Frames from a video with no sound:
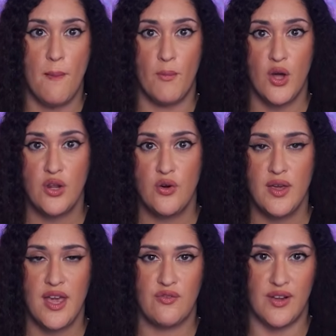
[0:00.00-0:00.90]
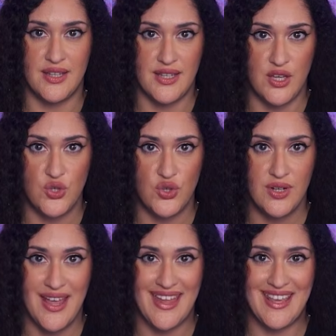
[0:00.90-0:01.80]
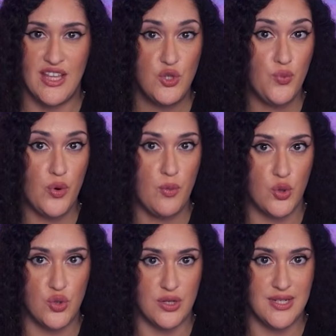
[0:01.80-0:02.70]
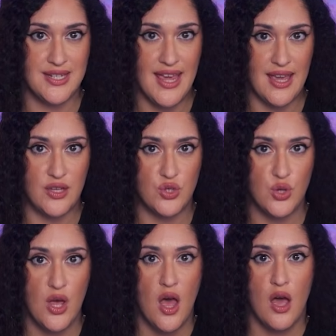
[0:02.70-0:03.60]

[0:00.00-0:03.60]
monitoring and validation at each promotion stage,